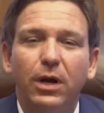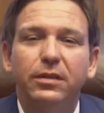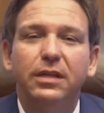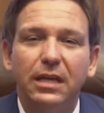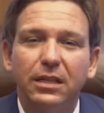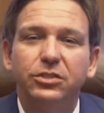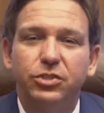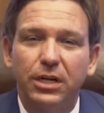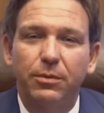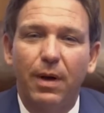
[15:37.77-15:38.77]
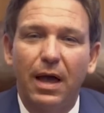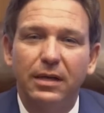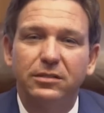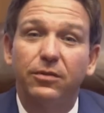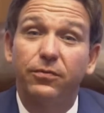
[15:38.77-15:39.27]
want to
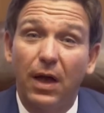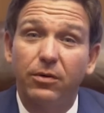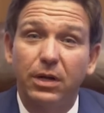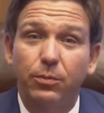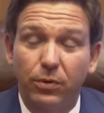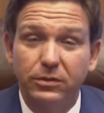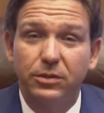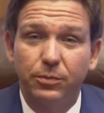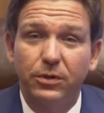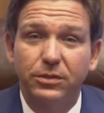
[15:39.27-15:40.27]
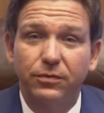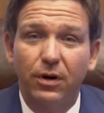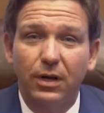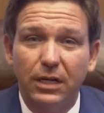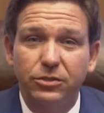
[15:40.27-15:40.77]
delegitimize the founding principles of
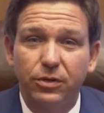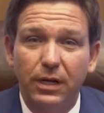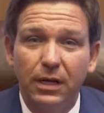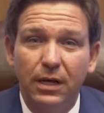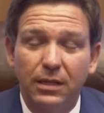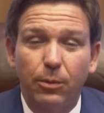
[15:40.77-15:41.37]
our country.